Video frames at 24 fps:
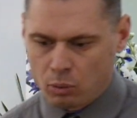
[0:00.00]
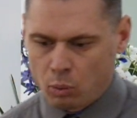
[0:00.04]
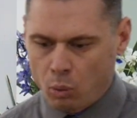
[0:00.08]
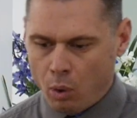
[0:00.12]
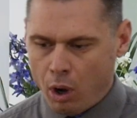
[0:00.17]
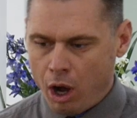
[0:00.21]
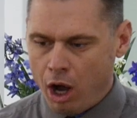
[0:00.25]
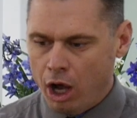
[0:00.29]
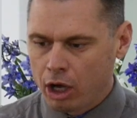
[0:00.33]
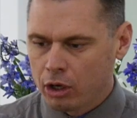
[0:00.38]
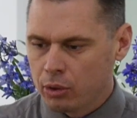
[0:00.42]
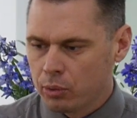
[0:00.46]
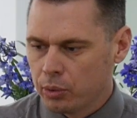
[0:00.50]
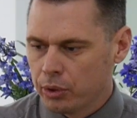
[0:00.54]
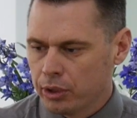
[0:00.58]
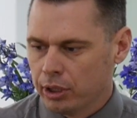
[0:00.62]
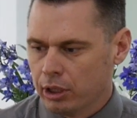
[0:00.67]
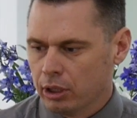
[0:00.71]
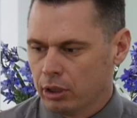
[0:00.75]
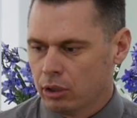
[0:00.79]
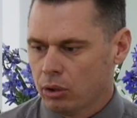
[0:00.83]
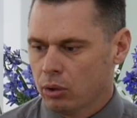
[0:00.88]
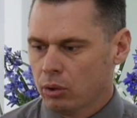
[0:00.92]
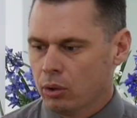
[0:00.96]
walk with
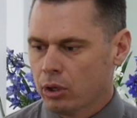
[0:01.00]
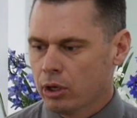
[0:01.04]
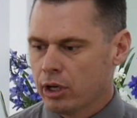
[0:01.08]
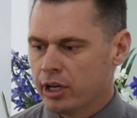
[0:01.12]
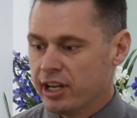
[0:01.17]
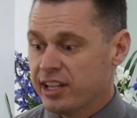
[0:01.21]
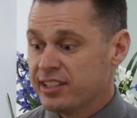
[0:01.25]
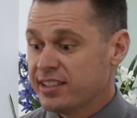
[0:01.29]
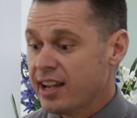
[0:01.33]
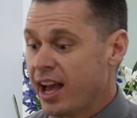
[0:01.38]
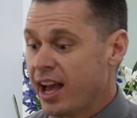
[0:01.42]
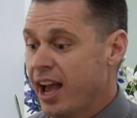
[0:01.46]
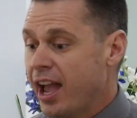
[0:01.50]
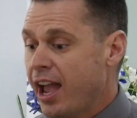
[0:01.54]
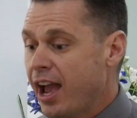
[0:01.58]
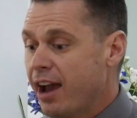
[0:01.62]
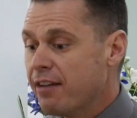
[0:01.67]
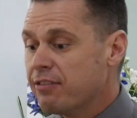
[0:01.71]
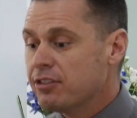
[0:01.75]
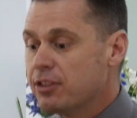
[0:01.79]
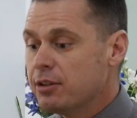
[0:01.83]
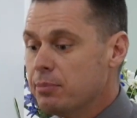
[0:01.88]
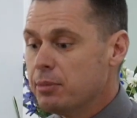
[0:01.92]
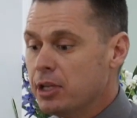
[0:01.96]
the Lord is I
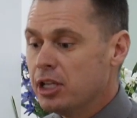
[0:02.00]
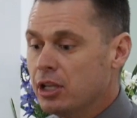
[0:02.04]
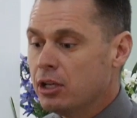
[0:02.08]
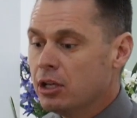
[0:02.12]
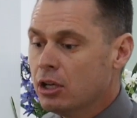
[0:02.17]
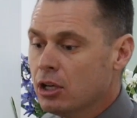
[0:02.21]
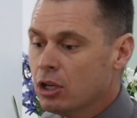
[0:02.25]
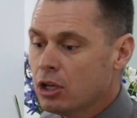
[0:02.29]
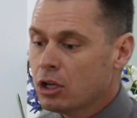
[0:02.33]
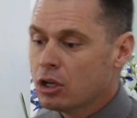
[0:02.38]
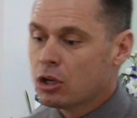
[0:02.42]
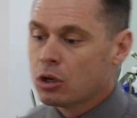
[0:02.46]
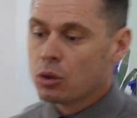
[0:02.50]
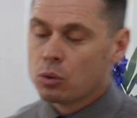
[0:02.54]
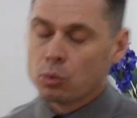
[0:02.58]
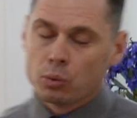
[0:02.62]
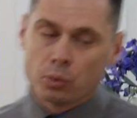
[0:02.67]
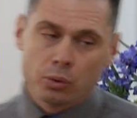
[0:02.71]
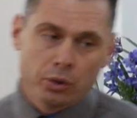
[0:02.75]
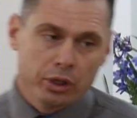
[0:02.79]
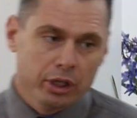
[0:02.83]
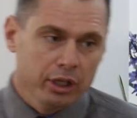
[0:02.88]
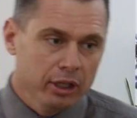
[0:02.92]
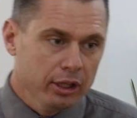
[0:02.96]
have to be
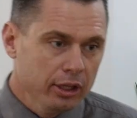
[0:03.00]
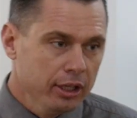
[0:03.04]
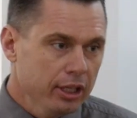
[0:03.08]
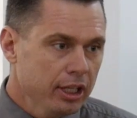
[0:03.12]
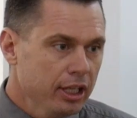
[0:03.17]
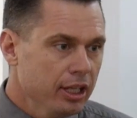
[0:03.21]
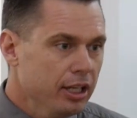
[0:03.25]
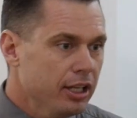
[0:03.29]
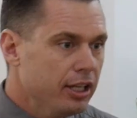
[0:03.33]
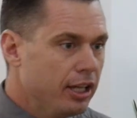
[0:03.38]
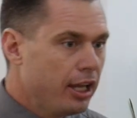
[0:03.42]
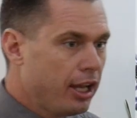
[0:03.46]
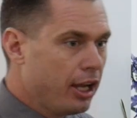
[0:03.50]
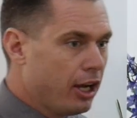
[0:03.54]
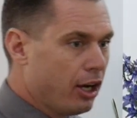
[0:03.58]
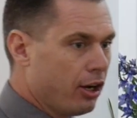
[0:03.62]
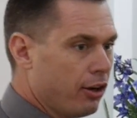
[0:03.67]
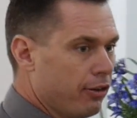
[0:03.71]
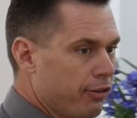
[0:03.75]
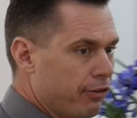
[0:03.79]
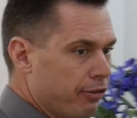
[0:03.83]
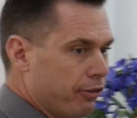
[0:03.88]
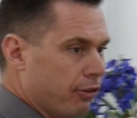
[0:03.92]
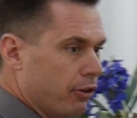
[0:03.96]
really
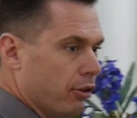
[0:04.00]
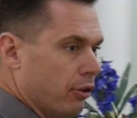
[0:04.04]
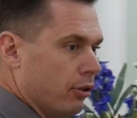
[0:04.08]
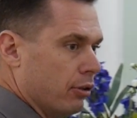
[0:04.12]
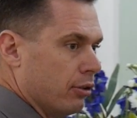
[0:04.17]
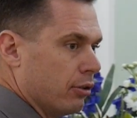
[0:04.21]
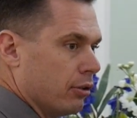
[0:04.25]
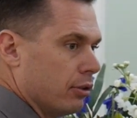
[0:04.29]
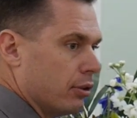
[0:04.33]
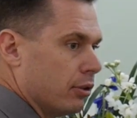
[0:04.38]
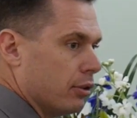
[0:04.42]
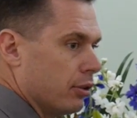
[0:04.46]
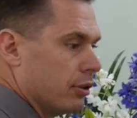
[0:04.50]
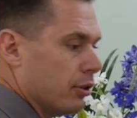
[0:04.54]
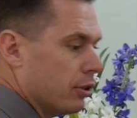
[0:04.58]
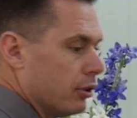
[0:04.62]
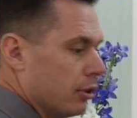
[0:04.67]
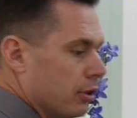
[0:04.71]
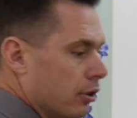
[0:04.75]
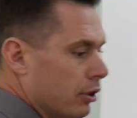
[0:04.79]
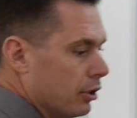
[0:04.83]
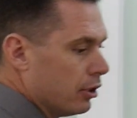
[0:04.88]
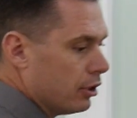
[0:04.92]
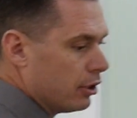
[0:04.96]
careful
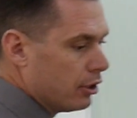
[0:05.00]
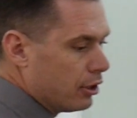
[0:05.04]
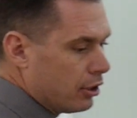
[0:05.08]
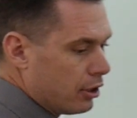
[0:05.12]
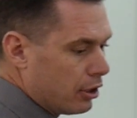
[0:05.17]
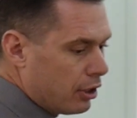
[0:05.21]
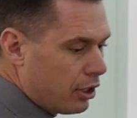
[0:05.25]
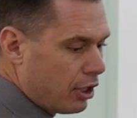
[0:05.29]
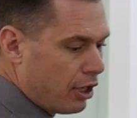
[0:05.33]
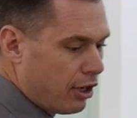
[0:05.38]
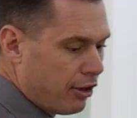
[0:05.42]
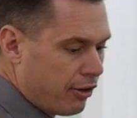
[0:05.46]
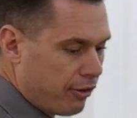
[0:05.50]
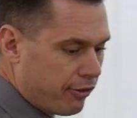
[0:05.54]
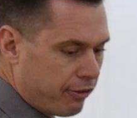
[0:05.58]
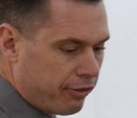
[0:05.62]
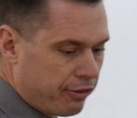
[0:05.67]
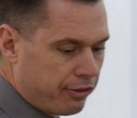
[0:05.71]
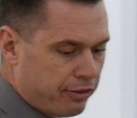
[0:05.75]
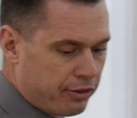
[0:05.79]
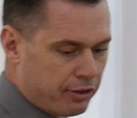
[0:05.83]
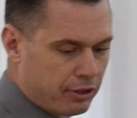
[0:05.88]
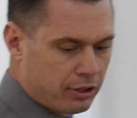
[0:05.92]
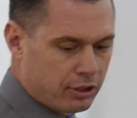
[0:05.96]

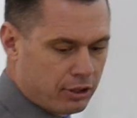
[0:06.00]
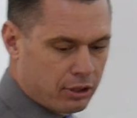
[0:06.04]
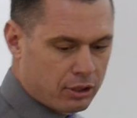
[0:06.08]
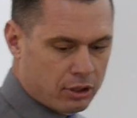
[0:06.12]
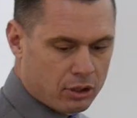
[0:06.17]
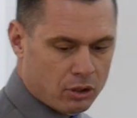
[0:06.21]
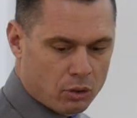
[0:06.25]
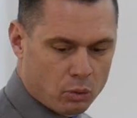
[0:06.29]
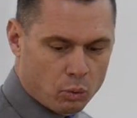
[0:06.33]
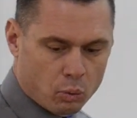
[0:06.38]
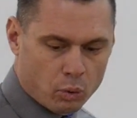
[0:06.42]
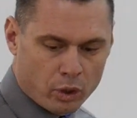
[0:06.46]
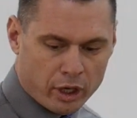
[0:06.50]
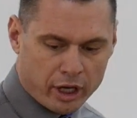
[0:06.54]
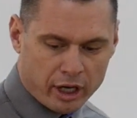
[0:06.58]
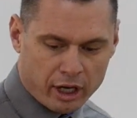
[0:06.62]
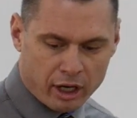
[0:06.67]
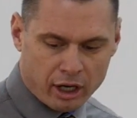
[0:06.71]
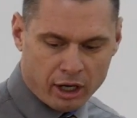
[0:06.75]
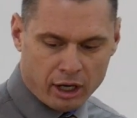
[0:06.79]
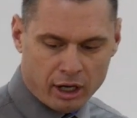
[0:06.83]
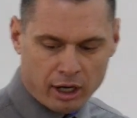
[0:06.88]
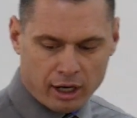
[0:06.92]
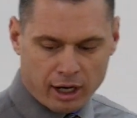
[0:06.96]
of
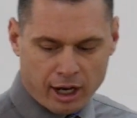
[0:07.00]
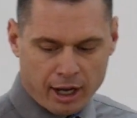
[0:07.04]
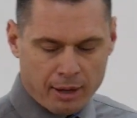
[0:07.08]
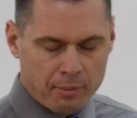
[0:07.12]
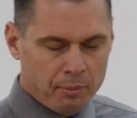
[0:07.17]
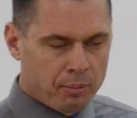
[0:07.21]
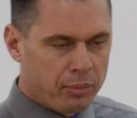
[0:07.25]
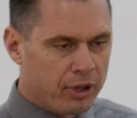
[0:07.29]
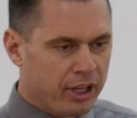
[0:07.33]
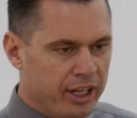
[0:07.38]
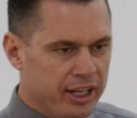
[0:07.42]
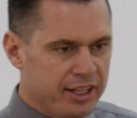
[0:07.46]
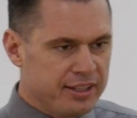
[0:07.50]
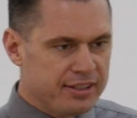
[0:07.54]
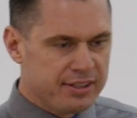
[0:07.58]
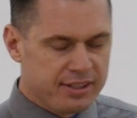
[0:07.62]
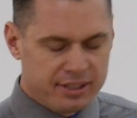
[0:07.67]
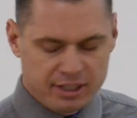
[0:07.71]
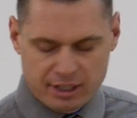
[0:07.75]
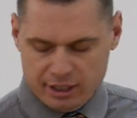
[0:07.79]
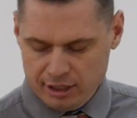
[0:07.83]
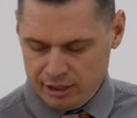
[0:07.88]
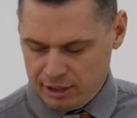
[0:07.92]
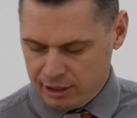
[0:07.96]
where I'm
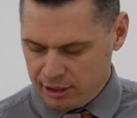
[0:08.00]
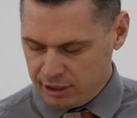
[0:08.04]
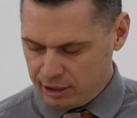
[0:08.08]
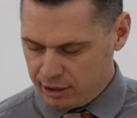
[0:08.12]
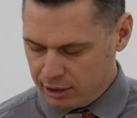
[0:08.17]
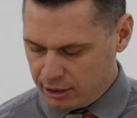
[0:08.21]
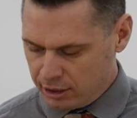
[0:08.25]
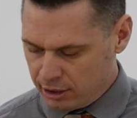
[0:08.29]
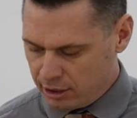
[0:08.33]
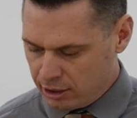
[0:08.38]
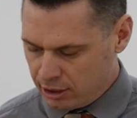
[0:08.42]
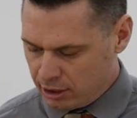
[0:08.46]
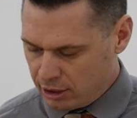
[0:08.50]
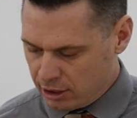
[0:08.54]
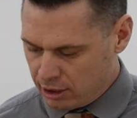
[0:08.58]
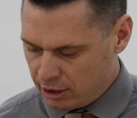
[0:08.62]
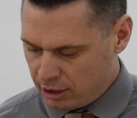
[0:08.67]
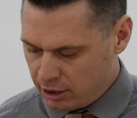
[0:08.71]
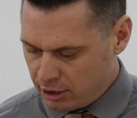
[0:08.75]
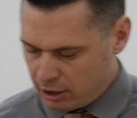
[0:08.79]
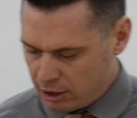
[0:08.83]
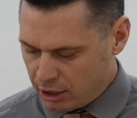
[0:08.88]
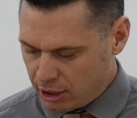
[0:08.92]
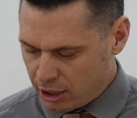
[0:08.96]
placing
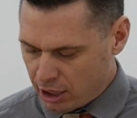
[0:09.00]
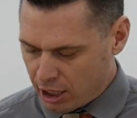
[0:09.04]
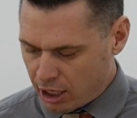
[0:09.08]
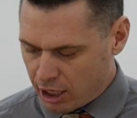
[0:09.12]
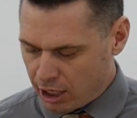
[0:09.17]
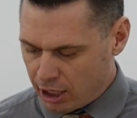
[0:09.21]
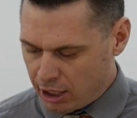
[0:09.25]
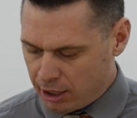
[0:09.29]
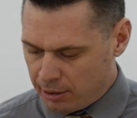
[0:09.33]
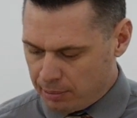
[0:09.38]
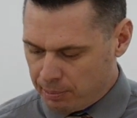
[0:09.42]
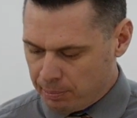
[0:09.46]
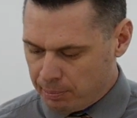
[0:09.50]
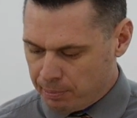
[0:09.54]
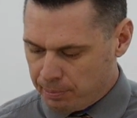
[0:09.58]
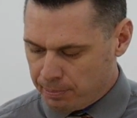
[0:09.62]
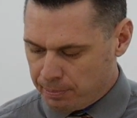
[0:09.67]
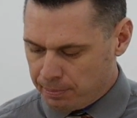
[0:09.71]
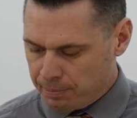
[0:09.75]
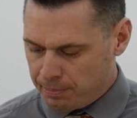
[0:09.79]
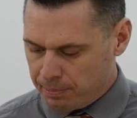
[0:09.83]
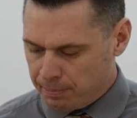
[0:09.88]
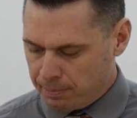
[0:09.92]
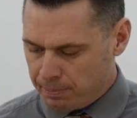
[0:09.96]
um,
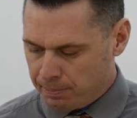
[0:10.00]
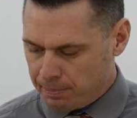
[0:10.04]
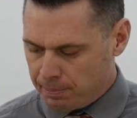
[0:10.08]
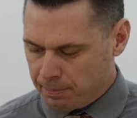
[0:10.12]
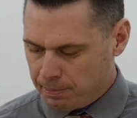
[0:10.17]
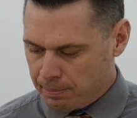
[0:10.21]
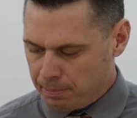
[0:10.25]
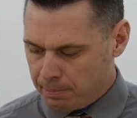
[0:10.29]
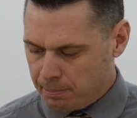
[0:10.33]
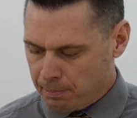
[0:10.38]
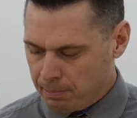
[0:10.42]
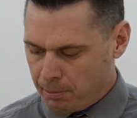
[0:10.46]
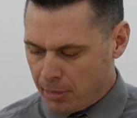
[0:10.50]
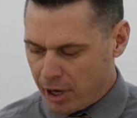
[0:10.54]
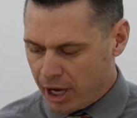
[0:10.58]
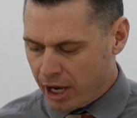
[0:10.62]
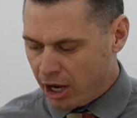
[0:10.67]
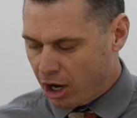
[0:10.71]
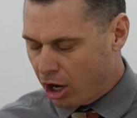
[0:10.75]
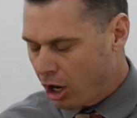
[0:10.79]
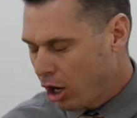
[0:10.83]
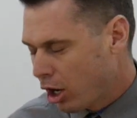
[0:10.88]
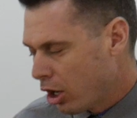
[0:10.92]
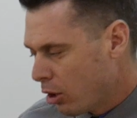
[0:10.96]
my
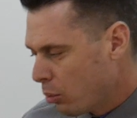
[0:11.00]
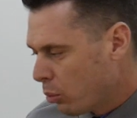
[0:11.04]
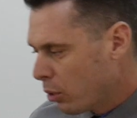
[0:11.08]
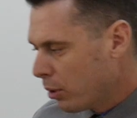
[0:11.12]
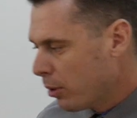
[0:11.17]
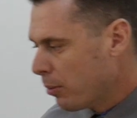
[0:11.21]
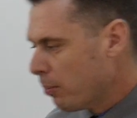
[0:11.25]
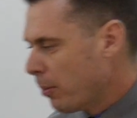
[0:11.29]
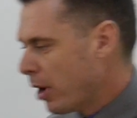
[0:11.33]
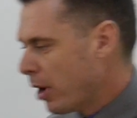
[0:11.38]
heart, what